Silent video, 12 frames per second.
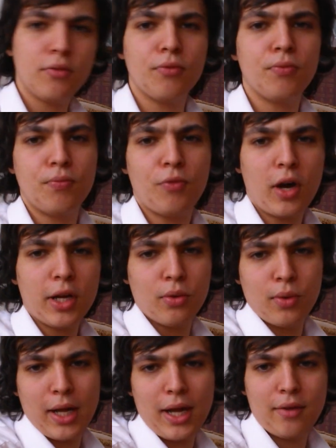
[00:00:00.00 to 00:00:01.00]
of
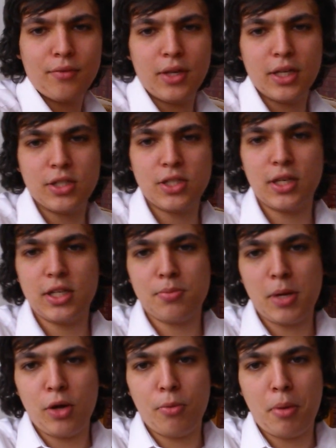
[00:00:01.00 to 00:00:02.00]
vinyl I have here. So there's
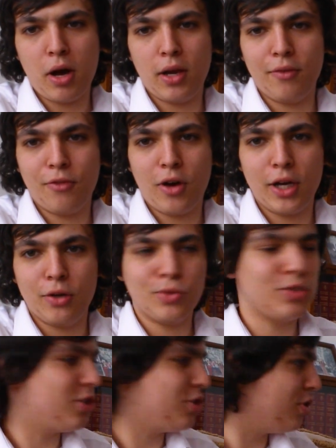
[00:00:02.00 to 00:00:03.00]
my little pile of
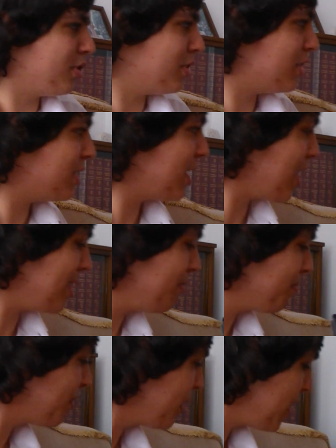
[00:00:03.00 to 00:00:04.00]
vinyls, as you can see.